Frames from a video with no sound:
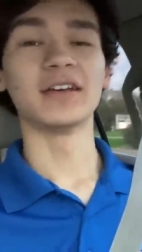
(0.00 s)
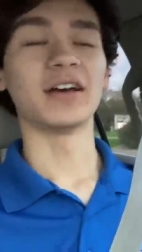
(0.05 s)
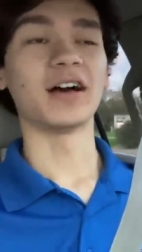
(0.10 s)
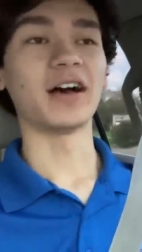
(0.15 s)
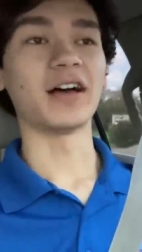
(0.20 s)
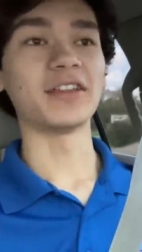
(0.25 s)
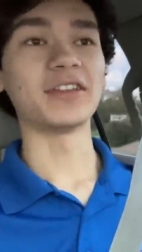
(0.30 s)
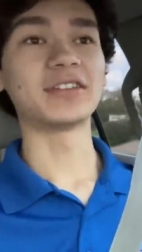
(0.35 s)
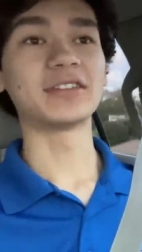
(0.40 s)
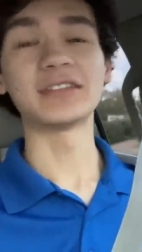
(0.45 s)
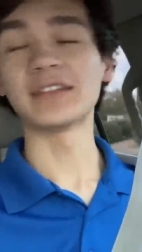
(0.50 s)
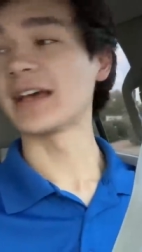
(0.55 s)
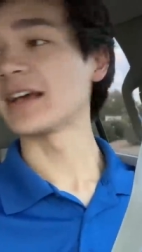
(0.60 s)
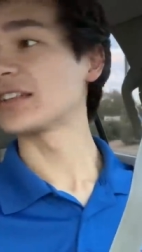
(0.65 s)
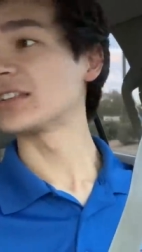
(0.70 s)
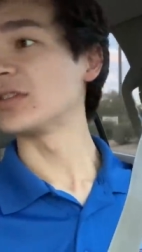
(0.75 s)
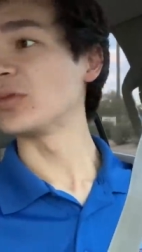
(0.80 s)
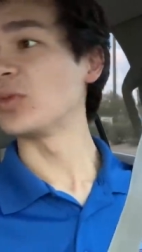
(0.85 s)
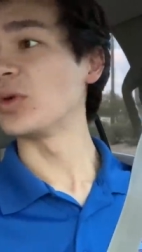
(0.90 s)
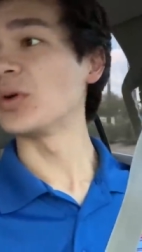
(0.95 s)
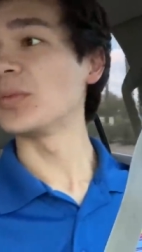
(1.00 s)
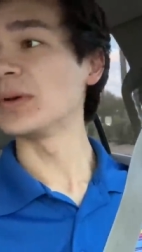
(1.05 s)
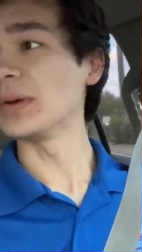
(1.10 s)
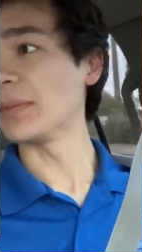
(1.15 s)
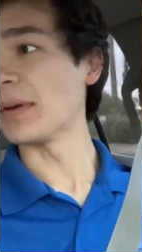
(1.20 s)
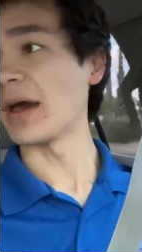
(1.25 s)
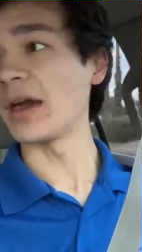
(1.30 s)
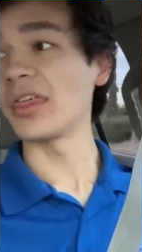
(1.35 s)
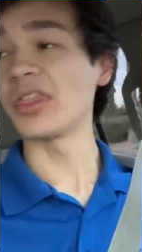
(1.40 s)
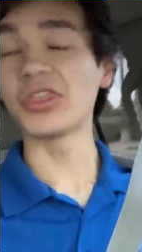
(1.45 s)
Uh, this is actually will be
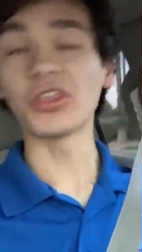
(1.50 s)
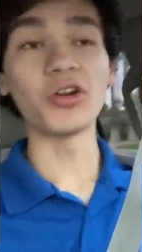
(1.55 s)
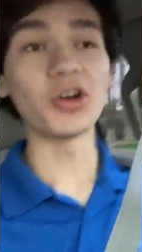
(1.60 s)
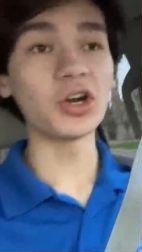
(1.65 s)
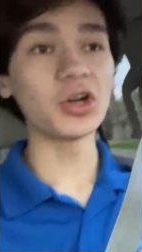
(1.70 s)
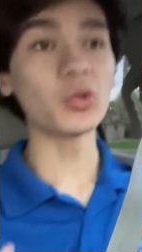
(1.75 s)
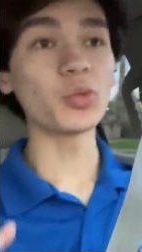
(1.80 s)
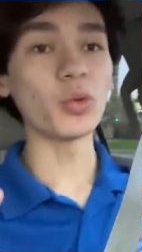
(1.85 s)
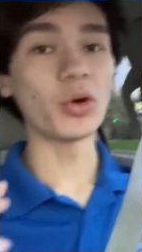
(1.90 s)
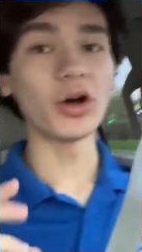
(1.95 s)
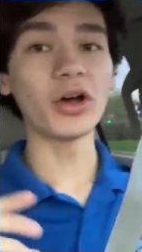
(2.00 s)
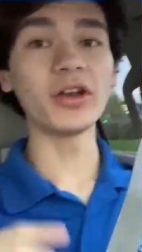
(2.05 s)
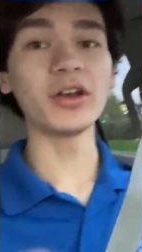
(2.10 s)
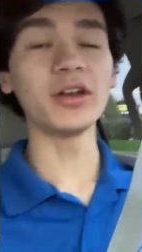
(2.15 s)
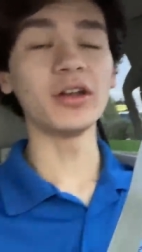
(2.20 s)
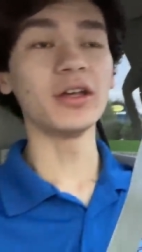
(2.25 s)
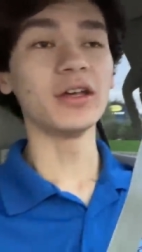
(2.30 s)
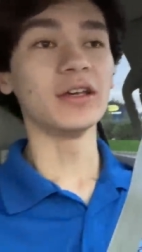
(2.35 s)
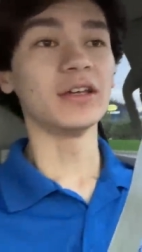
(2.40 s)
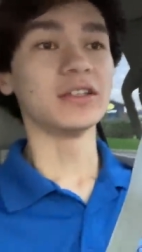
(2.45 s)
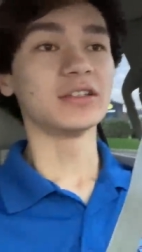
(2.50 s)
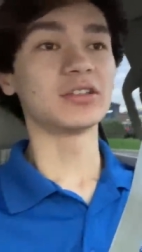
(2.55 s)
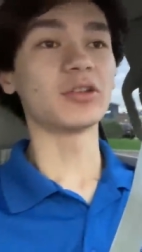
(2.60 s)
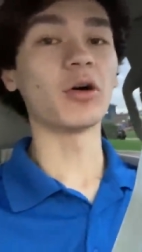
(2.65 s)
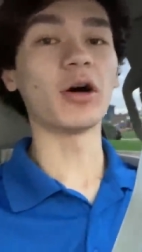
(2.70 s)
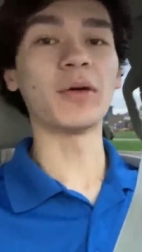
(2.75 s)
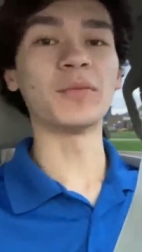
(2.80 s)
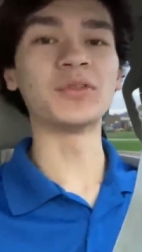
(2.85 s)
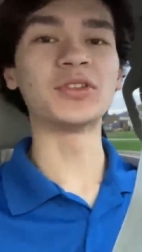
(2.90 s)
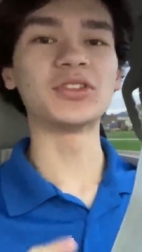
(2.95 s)
my third one so
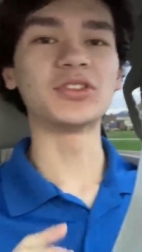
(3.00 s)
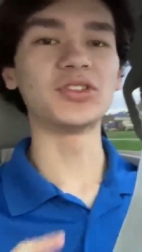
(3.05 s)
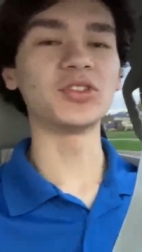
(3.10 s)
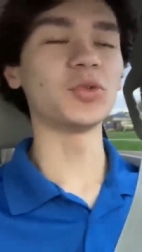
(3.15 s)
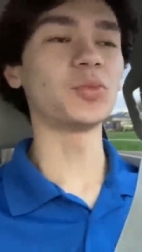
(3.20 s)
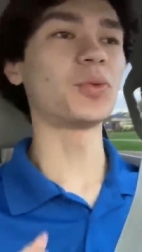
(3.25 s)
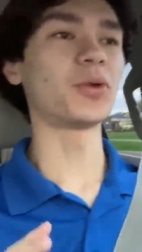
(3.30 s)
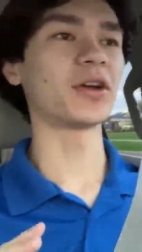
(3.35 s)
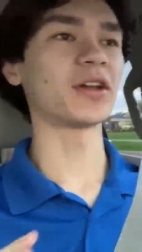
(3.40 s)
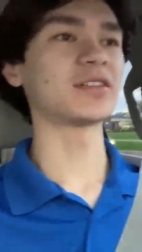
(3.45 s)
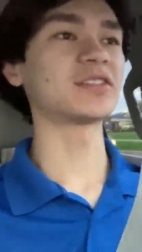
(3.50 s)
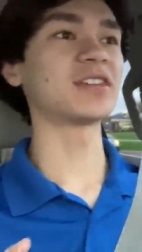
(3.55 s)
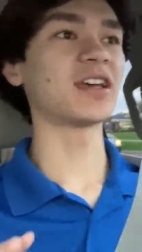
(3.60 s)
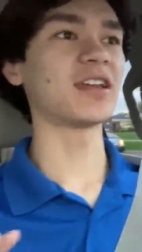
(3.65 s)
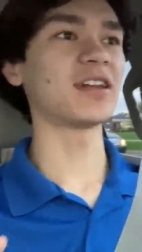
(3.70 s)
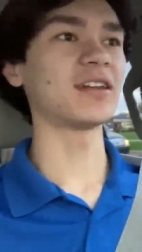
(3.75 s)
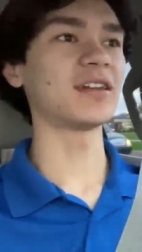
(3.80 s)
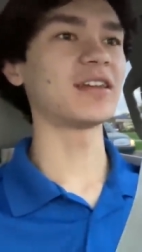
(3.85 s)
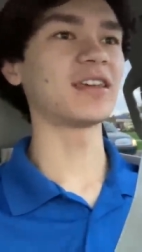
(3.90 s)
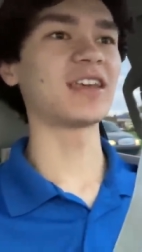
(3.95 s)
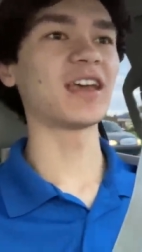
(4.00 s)
I'm super excited to